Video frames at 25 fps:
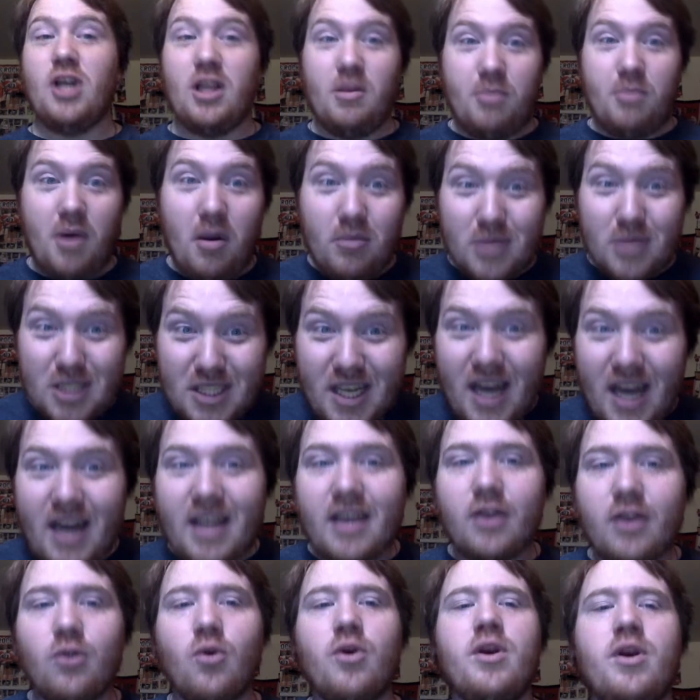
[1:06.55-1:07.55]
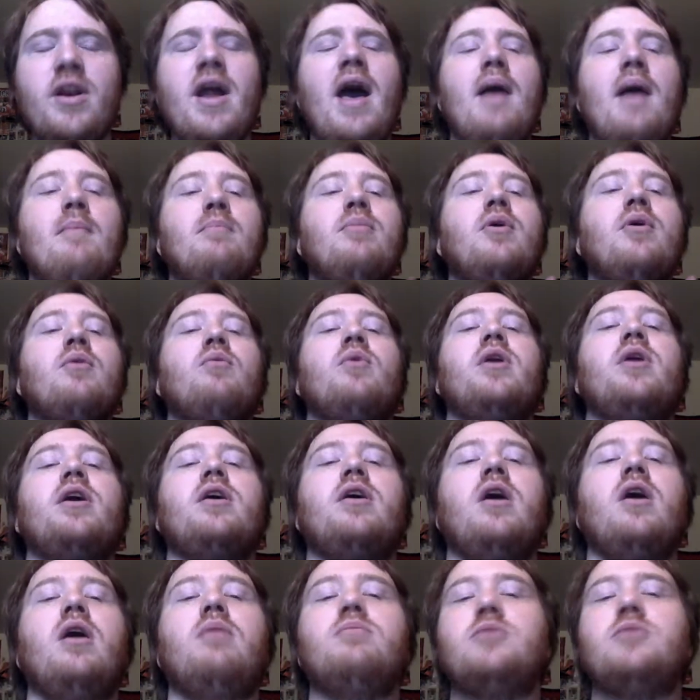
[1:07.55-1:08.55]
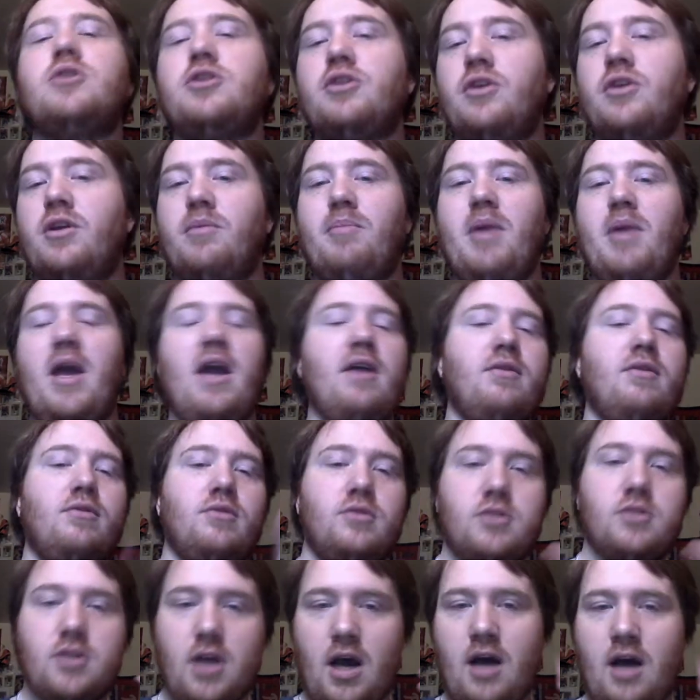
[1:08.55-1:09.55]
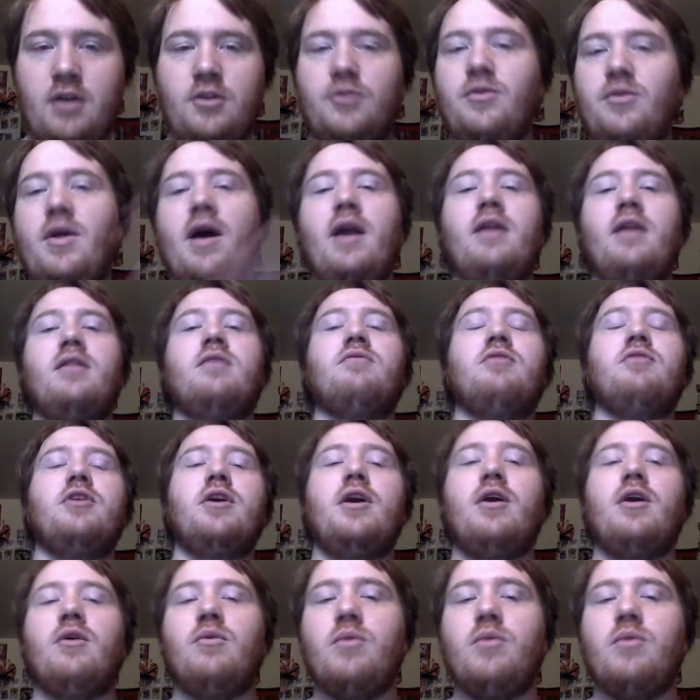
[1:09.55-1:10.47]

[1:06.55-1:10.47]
The problem is getting it on net, but when it comes to the Panthers, I'll do that in the video.